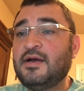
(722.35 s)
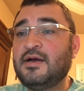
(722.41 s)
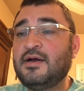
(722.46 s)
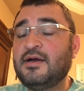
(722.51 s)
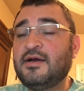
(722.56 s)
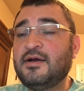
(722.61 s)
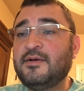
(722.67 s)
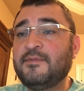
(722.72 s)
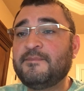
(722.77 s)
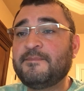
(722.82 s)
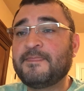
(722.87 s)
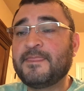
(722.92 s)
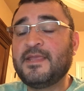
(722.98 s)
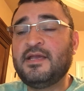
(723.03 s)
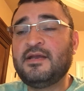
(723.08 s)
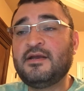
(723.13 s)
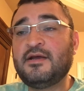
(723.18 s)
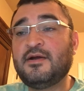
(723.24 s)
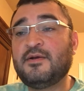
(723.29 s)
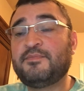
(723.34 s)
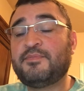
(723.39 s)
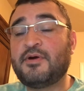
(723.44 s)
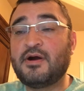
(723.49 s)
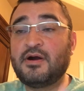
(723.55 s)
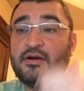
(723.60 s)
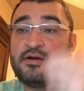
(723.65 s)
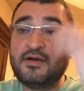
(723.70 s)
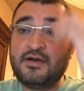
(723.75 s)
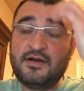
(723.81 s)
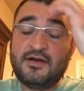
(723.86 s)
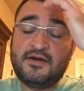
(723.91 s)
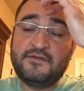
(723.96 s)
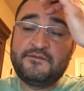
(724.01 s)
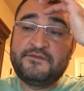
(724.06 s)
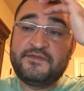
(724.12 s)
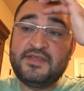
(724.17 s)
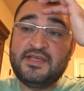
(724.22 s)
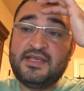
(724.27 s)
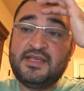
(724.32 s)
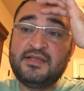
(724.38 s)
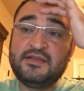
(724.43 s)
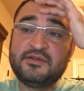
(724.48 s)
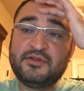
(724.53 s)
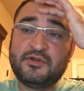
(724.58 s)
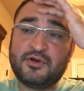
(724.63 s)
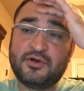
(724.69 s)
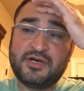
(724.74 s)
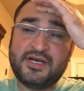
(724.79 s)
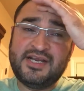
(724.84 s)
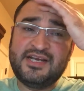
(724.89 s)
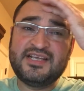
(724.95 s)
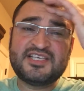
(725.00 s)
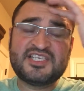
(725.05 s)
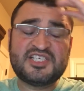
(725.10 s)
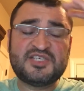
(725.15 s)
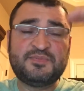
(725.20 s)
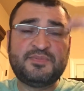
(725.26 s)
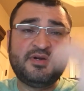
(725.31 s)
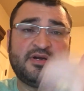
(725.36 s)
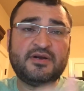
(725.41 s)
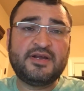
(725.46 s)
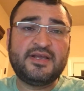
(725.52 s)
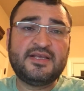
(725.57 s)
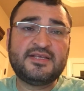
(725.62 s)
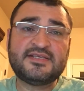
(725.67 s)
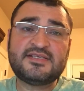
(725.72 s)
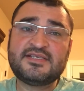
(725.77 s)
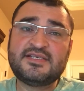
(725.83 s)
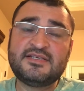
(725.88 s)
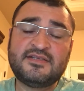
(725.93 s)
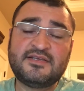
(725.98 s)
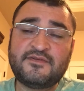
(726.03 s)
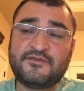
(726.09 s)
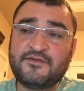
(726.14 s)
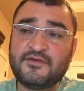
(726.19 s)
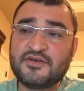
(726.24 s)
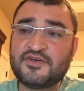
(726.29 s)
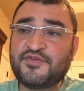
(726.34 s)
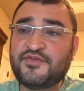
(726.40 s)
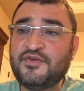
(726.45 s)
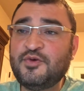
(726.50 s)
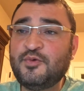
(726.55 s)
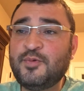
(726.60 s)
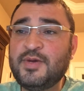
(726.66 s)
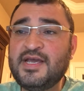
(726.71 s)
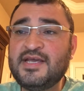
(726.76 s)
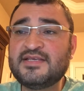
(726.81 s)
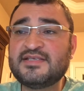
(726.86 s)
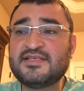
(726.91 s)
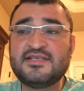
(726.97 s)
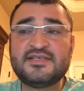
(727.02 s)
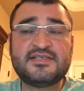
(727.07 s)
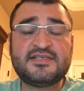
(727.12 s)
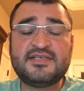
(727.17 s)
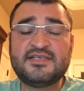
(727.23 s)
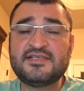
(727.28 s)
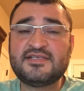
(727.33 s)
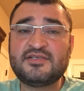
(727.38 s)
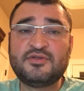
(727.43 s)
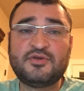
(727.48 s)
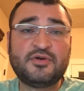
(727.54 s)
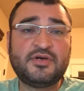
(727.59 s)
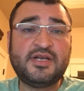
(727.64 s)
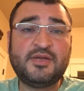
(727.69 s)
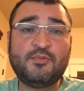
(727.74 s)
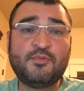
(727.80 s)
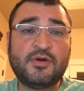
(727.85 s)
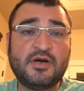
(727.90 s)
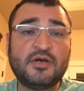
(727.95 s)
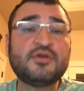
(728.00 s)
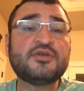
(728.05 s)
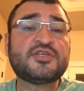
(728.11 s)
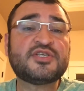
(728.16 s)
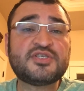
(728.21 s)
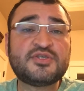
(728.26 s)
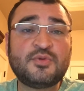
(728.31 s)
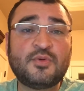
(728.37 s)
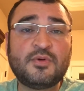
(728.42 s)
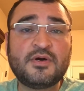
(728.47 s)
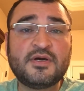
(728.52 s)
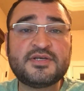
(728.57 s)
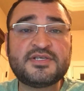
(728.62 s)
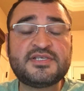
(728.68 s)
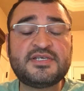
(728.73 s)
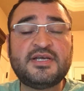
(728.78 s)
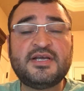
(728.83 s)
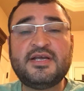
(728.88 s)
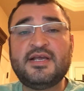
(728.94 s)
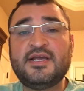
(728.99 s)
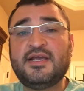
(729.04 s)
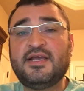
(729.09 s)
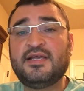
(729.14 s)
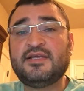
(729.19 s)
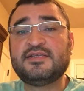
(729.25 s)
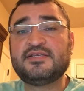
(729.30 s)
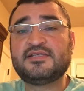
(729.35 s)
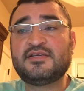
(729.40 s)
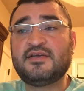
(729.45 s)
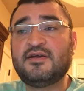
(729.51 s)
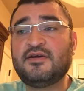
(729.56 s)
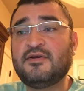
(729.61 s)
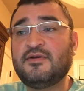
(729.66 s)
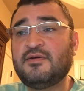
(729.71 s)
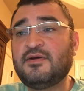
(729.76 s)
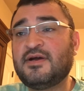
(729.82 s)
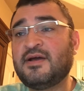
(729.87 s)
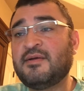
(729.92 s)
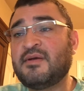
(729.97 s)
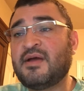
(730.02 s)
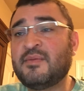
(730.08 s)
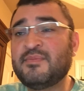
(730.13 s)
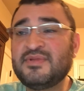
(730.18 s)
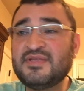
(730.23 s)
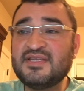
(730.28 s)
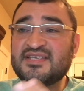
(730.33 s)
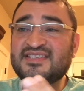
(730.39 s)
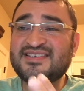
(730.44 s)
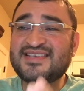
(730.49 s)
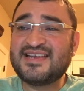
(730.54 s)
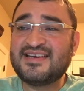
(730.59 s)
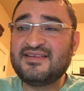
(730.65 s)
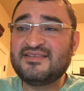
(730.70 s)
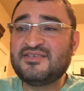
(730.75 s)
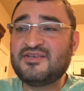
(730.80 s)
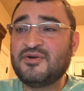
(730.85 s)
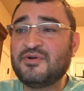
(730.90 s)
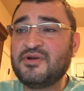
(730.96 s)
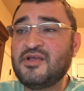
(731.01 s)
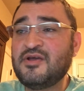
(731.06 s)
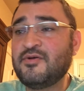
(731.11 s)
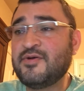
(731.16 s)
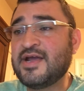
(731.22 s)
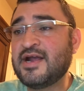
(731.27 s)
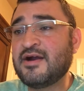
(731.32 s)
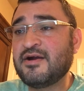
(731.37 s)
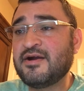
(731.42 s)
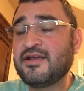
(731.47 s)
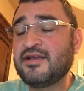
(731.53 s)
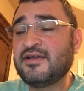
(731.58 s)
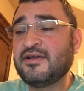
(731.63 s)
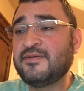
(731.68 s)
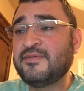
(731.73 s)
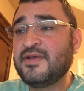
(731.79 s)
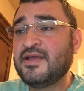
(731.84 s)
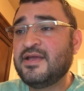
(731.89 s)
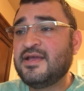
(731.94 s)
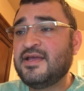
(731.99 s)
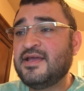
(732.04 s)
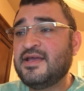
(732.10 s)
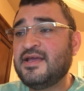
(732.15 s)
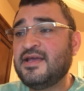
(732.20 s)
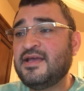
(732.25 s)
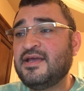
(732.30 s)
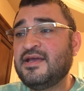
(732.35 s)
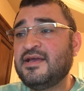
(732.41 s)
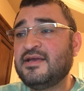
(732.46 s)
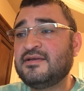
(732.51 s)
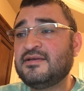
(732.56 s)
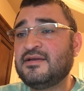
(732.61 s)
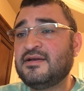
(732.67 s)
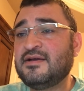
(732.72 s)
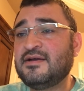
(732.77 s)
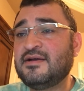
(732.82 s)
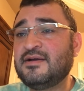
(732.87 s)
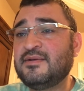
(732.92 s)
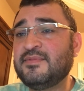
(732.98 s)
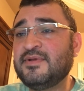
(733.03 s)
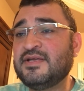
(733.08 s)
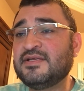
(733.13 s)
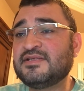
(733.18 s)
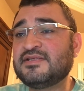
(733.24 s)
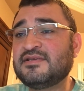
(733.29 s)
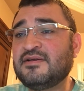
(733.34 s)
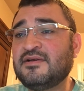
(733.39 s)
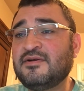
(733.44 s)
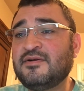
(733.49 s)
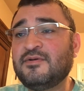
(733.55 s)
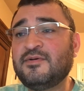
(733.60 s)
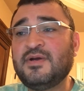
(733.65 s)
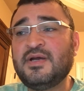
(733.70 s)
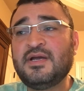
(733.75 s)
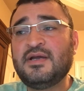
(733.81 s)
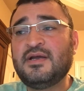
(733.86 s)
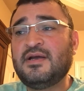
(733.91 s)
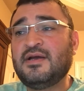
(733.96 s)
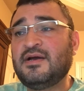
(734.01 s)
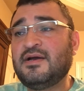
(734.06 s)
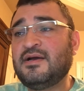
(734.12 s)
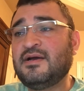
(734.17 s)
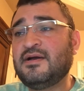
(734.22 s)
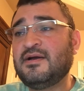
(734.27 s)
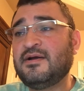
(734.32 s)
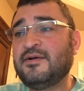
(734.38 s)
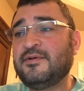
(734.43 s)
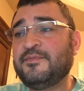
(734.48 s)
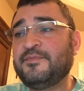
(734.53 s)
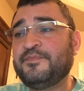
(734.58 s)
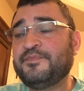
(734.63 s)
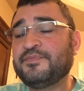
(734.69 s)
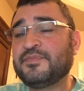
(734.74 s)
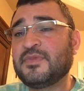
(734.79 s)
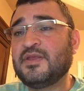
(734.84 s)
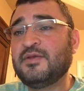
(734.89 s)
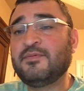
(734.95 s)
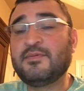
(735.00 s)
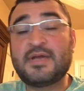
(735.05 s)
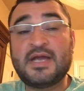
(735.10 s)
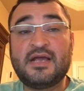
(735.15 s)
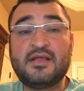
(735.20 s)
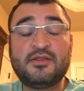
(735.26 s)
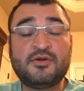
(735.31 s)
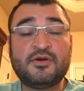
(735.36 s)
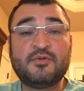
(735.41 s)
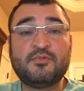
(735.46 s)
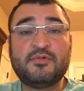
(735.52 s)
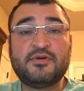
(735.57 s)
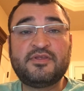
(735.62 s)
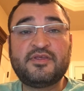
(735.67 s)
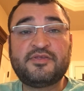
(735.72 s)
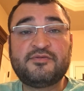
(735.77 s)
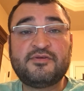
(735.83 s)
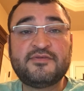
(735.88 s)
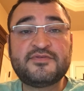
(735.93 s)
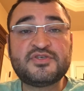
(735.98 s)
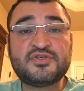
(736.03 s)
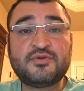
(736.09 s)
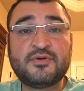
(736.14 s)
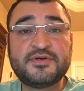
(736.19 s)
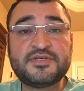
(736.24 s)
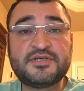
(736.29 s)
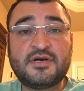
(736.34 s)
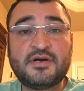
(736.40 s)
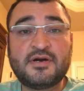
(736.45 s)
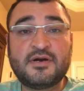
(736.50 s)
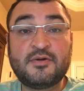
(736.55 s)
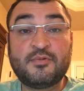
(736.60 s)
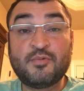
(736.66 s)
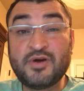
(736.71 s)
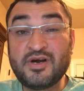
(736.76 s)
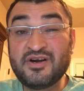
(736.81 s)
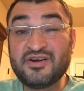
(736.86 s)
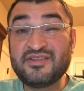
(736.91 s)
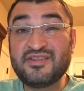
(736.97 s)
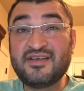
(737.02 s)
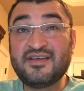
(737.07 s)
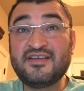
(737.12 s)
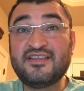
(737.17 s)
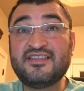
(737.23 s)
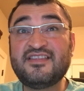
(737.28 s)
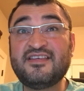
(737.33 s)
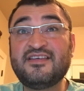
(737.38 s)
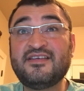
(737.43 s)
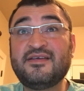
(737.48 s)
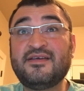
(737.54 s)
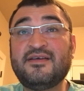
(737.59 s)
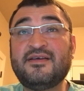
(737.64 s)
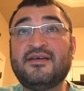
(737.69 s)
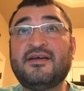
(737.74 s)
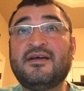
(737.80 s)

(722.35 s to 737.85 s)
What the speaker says: Part of the learning experience in the first few weeks is learning where to source. And so I'm in the San Antonio area, and so you've got to learn where the thrift stores are, where the